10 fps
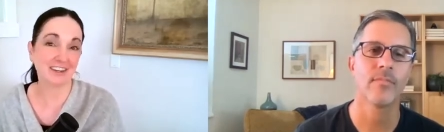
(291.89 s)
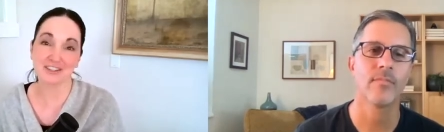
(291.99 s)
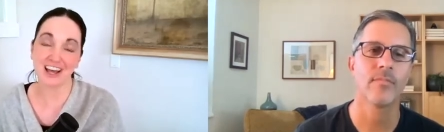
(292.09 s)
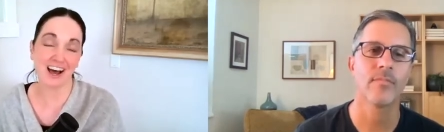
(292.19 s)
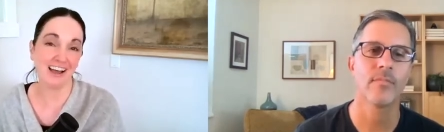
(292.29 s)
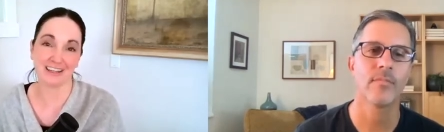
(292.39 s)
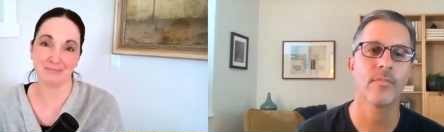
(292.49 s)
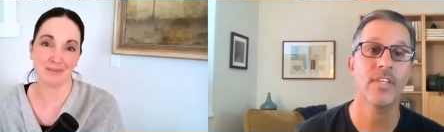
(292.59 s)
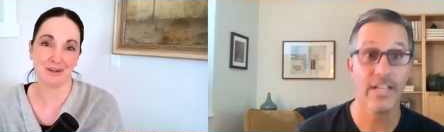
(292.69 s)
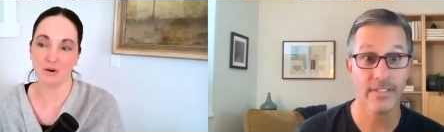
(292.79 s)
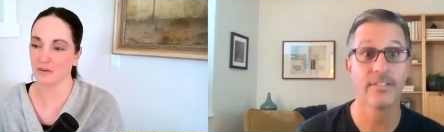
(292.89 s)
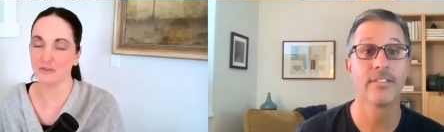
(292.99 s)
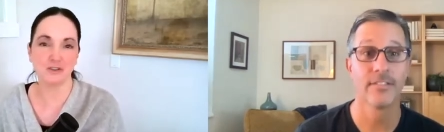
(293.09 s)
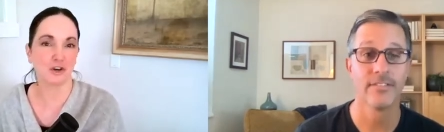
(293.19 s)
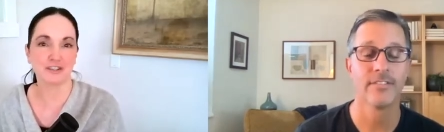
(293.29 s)
Speaker 1: time. Yes. Or if you
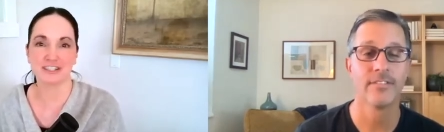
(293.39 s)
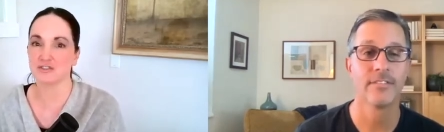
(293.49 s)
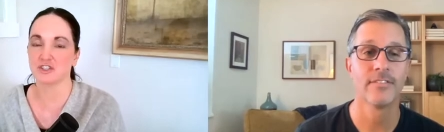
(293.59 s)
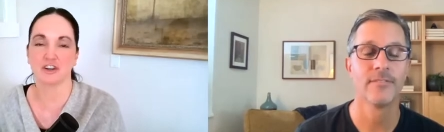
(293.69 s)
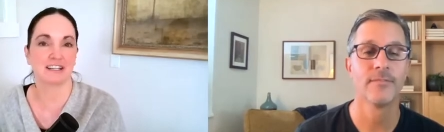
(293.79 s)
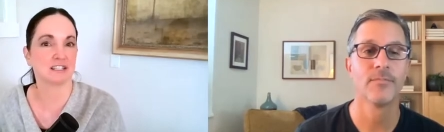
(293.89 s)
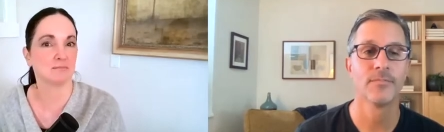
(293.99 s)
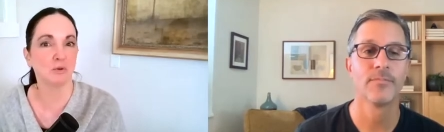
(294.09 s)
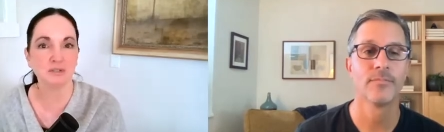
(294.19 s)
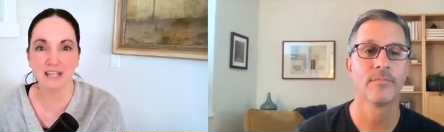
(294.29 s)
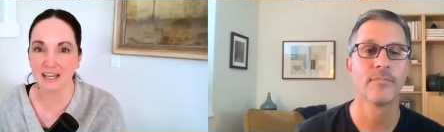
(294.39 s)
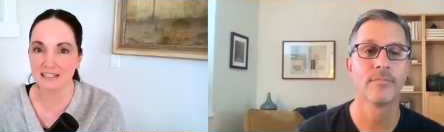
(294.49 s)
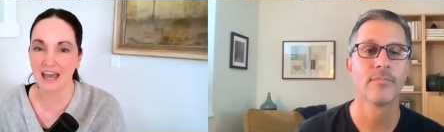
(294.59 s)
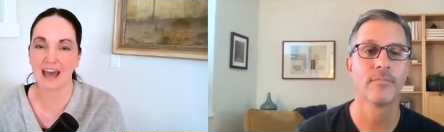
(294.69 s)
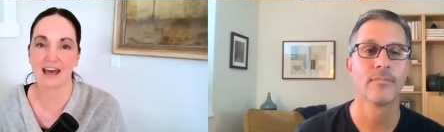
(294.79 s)
notice they're starting to
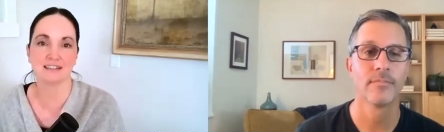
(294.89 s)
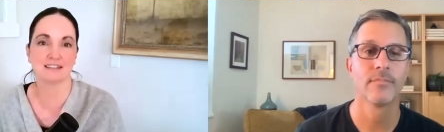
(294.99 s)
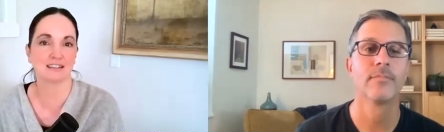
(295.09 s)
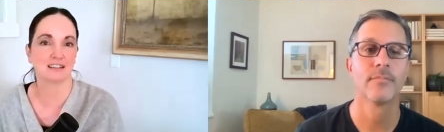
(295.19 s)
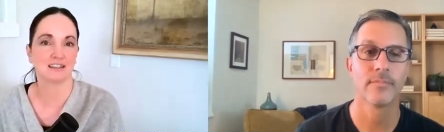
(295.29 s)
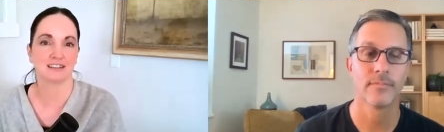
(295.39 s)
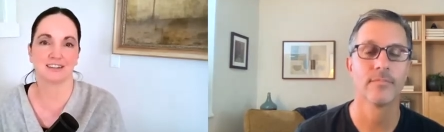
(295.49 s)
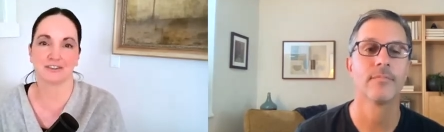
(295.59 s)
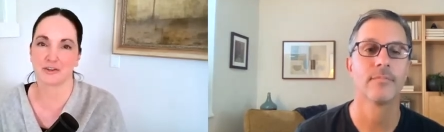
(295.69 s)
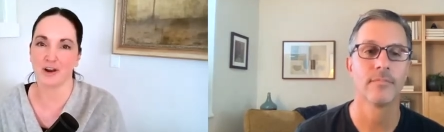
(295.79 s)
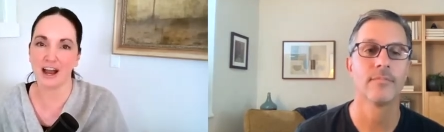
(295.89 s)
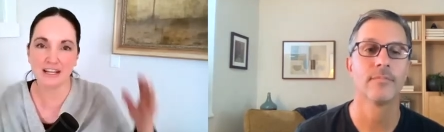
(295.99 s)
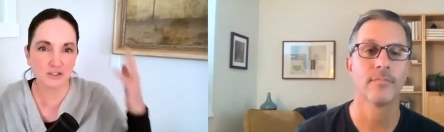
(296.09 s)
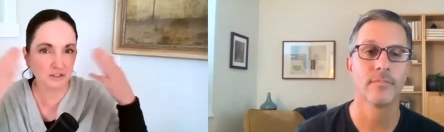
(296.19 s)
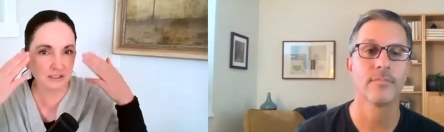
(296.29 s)
multitask or their
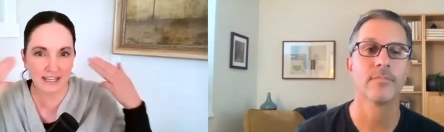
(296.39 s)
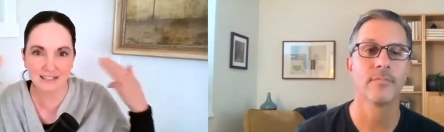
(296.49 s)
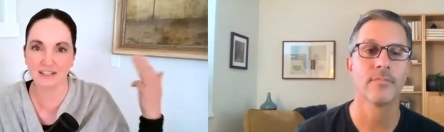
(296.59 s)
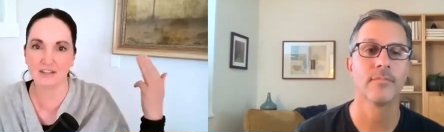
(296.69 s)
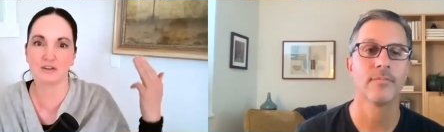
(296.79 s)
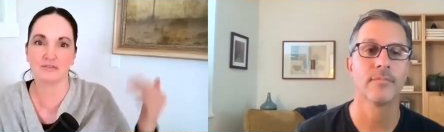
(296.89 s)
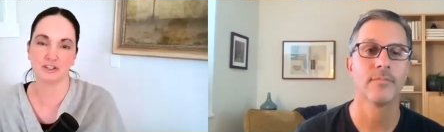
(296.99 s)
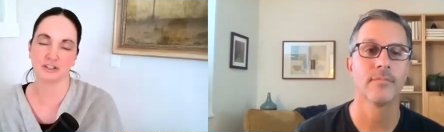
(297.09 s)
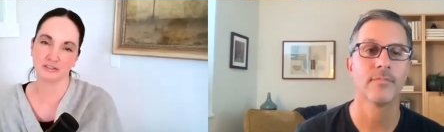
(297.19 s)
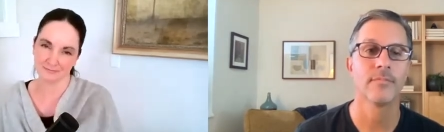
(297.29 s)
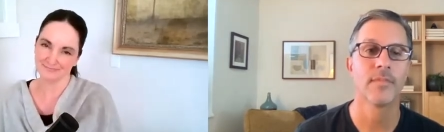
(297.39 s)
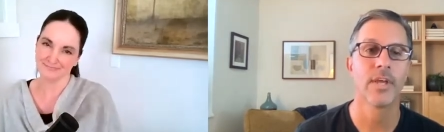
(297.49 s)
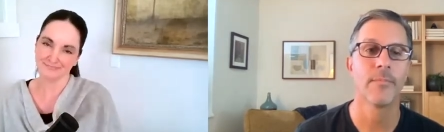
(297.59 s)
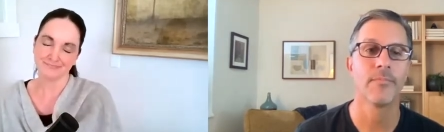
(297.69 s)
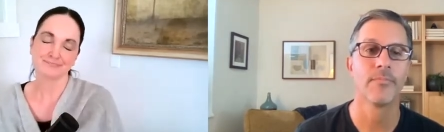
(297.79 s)
eyes are glazing over.
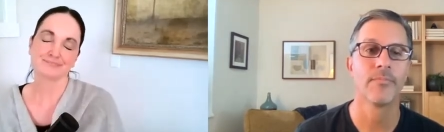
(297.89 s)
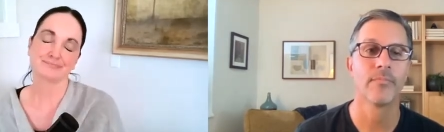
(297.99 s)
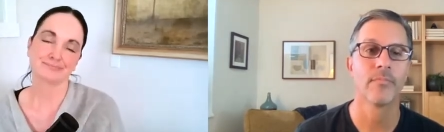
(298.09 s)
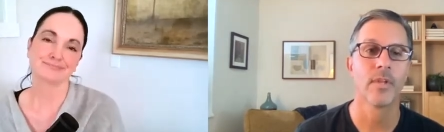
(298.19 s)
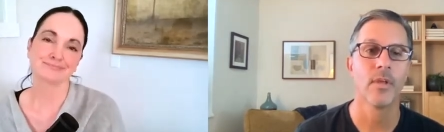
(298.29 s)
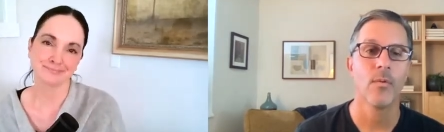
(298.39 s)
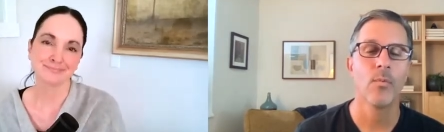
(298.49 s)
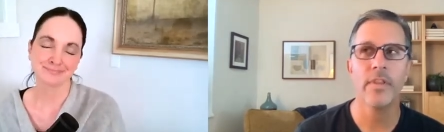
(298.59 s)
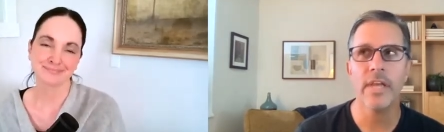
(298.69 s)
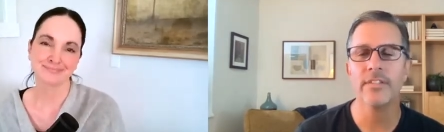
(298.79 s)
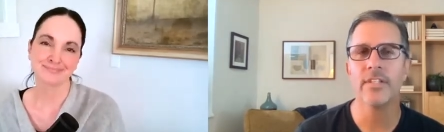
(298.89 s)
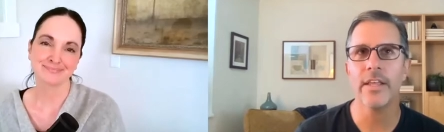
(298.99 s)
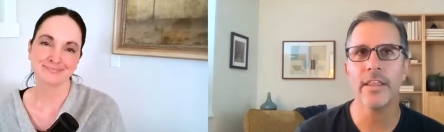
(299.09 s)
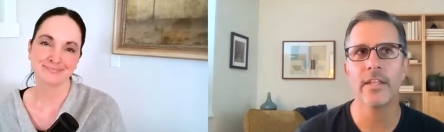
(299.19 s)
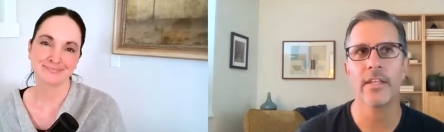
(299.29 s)
Speaker 2: Yep. Well, that's
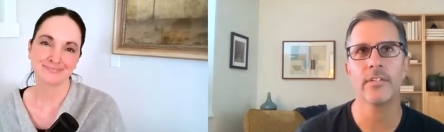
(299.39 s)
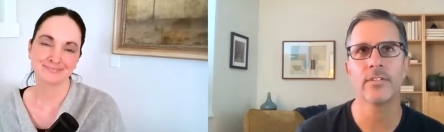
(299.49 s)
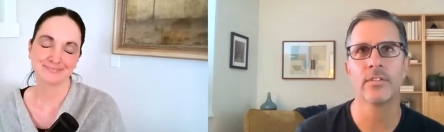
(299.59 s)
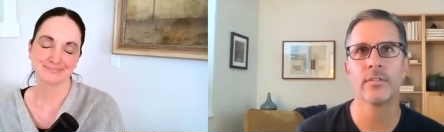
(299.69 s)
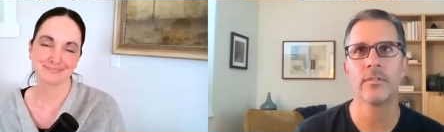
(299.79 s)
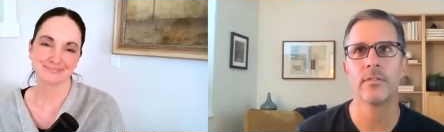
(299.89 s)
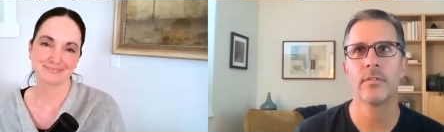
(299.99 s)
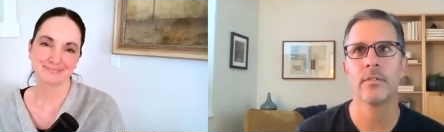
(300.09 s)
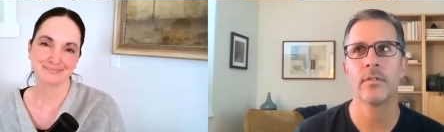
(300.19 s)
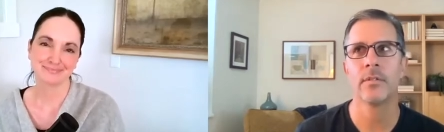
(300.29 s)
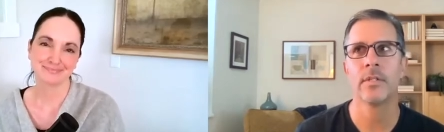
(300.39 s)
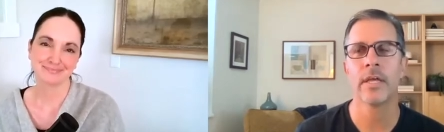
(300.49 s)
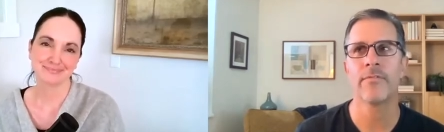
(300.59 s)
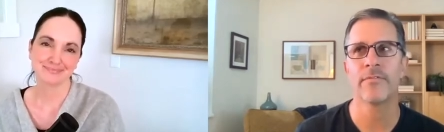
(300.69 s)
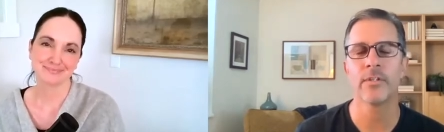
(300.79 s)
I think that's
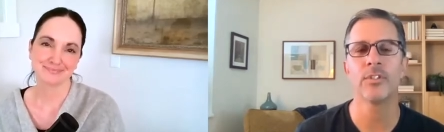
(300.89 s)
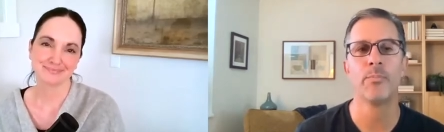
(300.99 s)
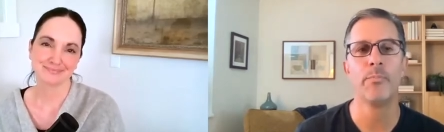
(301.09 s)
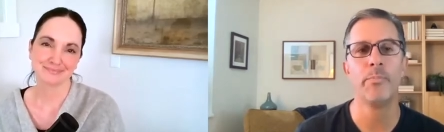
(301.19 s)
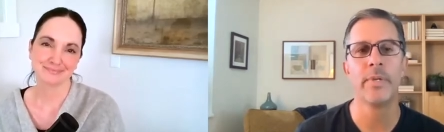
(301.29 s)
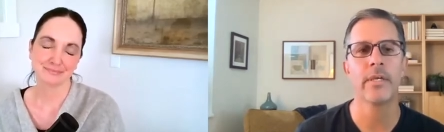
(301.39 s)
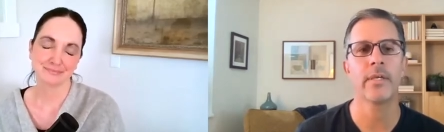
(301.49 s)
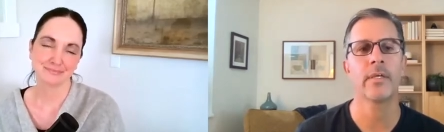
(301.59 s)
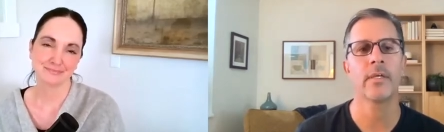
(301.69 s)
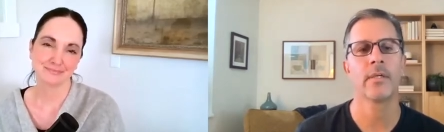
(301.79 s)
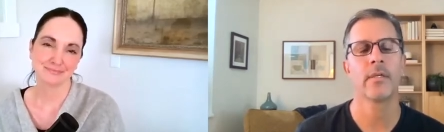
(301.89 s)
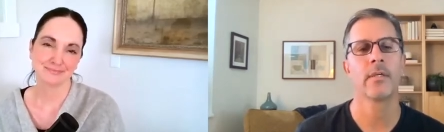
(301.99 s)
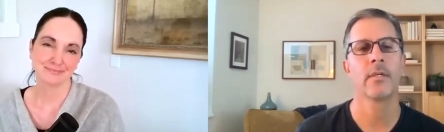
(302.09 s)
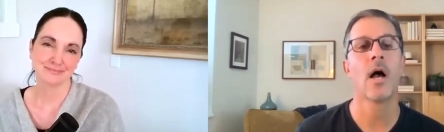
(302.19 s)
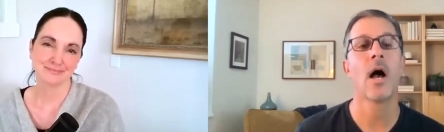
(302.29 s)
that first big
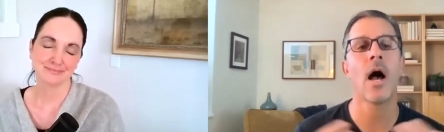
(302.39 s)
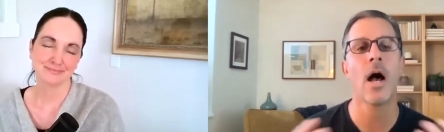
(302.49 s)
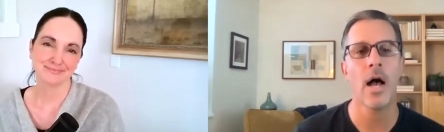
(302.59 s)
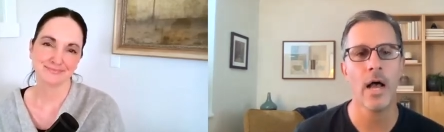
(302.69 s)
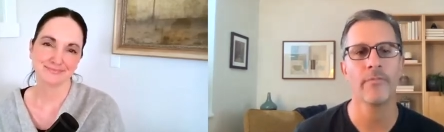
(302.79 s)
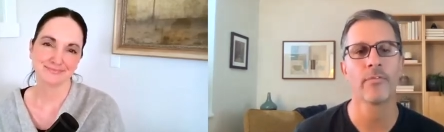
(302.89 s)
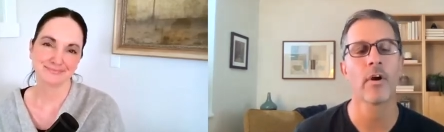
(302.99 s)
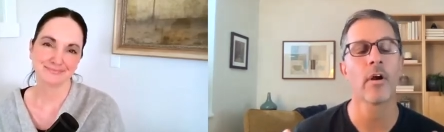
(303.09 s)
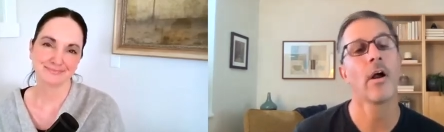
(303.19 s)
aha for our